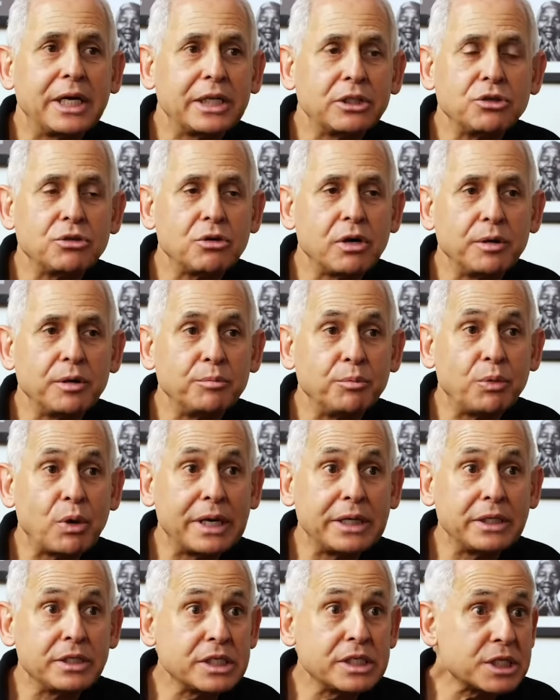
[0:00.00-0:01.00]
lecture on
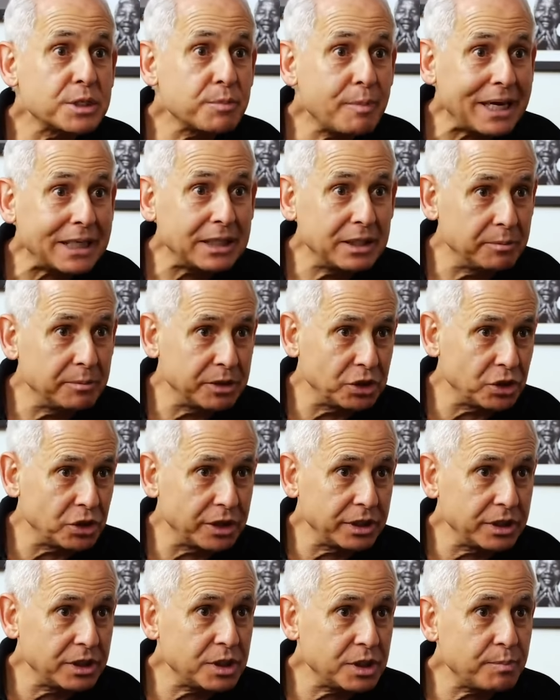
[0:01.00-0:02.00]
brain SPECT
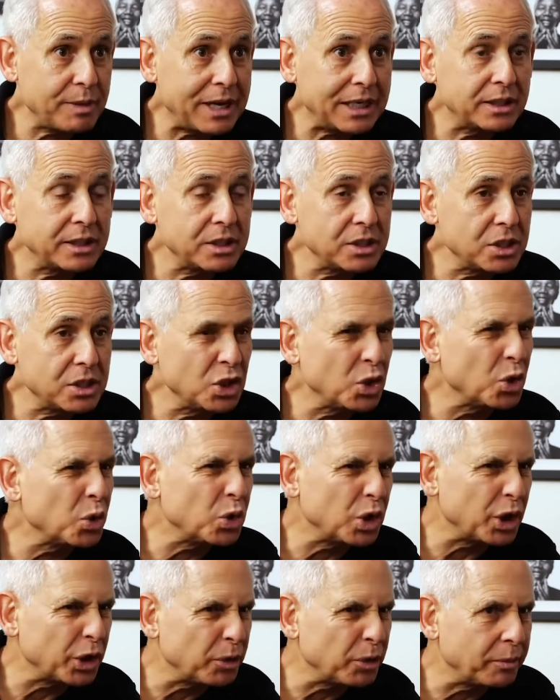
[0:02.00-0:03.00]
imaging. SPECT is a
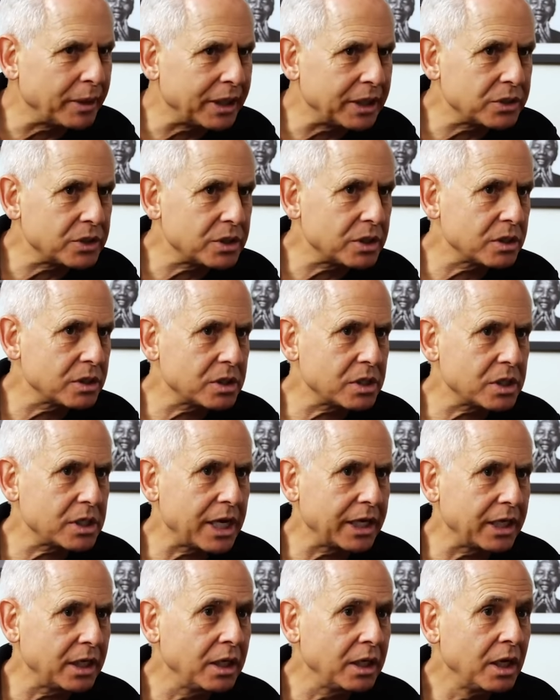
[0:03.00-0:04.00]
nuclear medicine
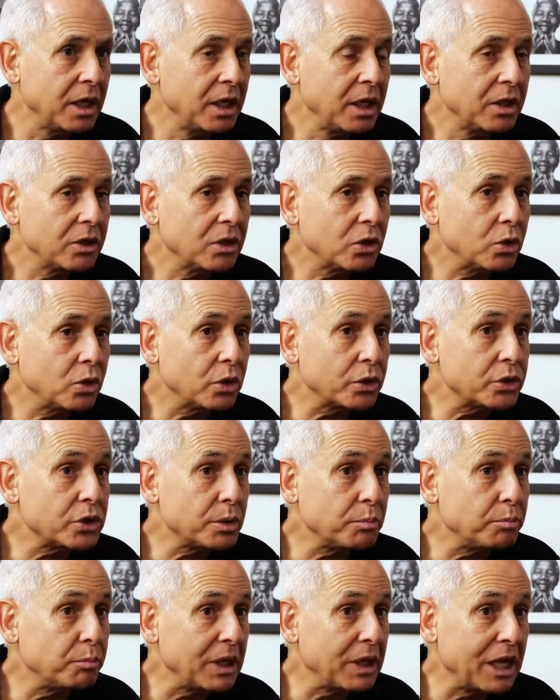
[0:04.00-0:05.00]
study that looks
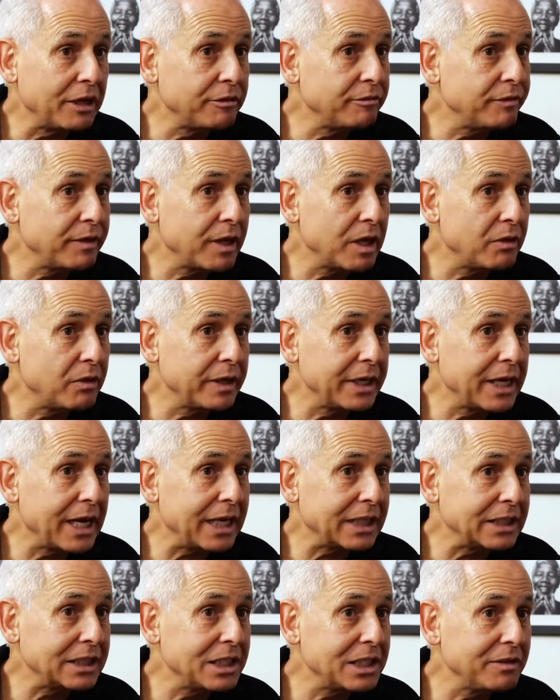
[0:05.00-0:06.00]
at blood flow and
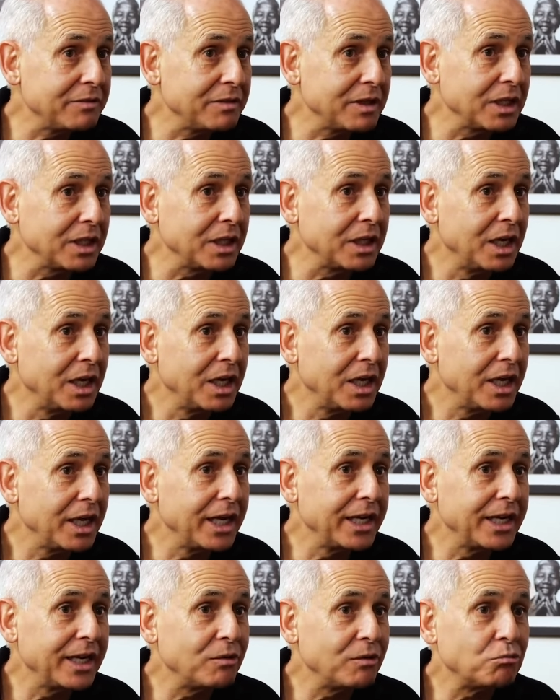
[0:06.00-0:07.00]
activity,
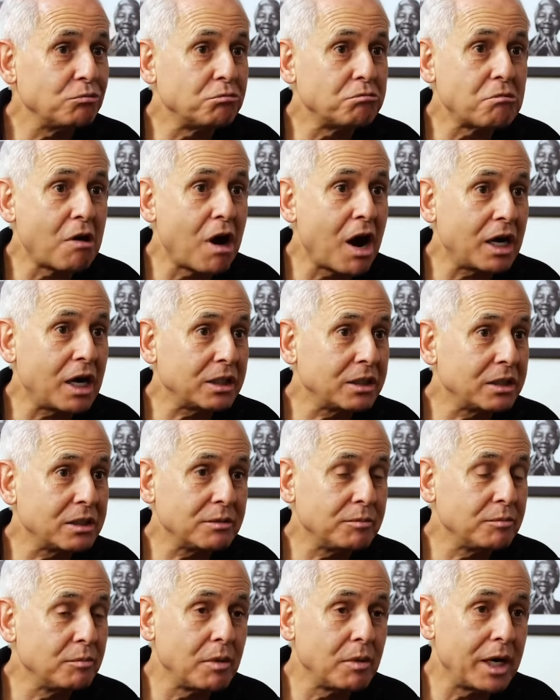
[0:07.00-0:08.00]
and it rocked
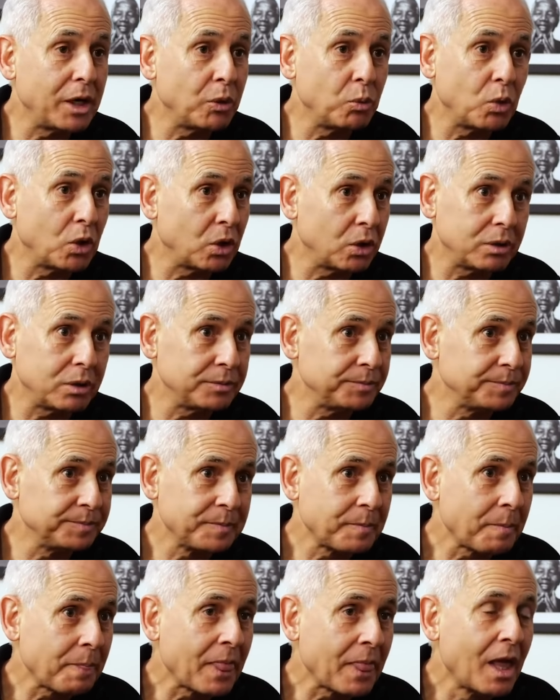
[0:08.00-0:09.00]
my world.
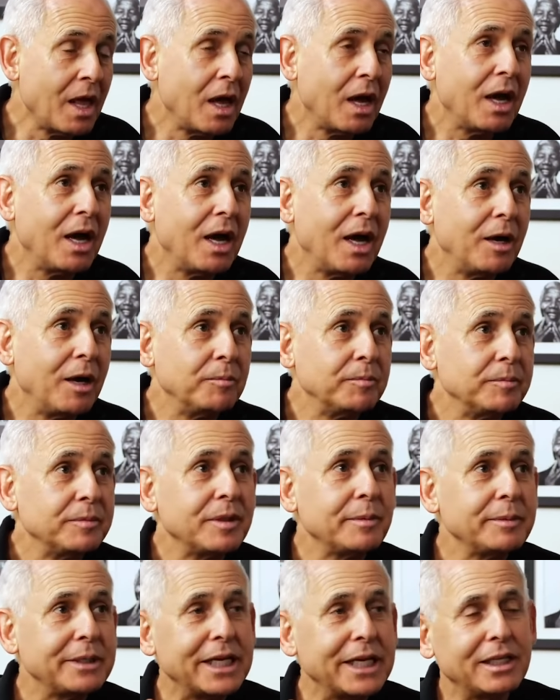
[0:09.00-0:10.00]
Um,
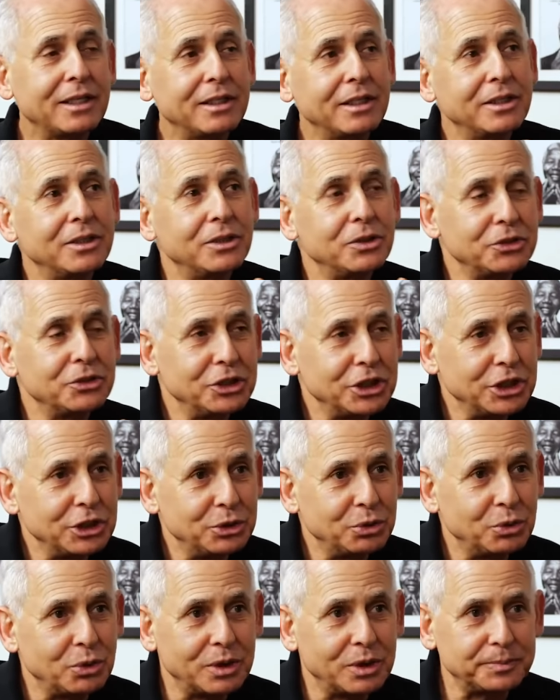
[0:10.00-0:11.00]
let me take a little
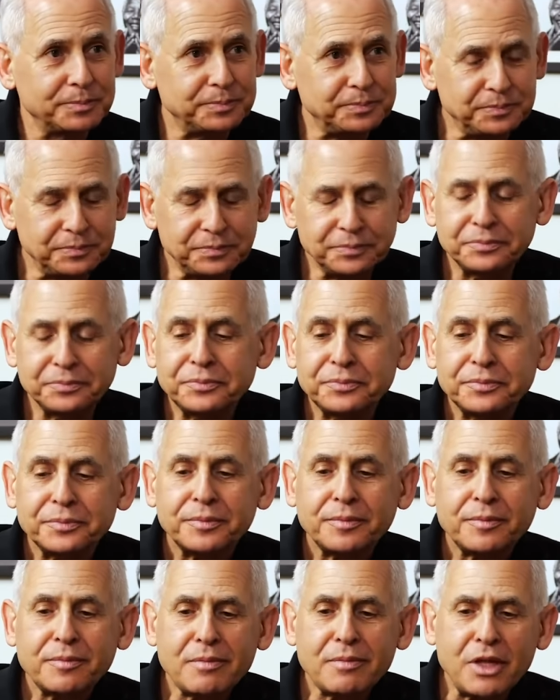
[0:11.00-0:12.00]
detour. Please.
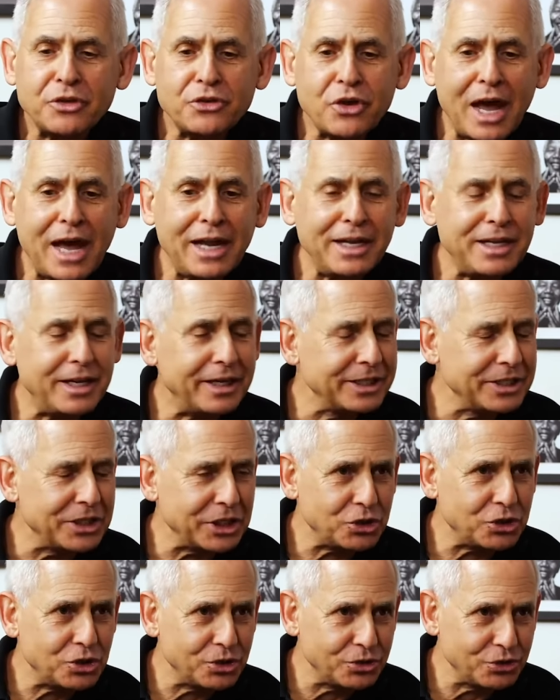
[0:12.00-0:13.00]
So, how do
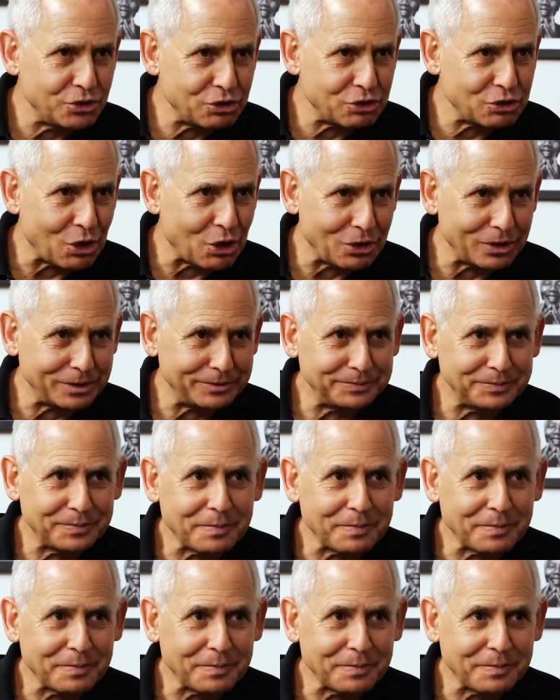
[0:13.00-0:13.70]
addictions start?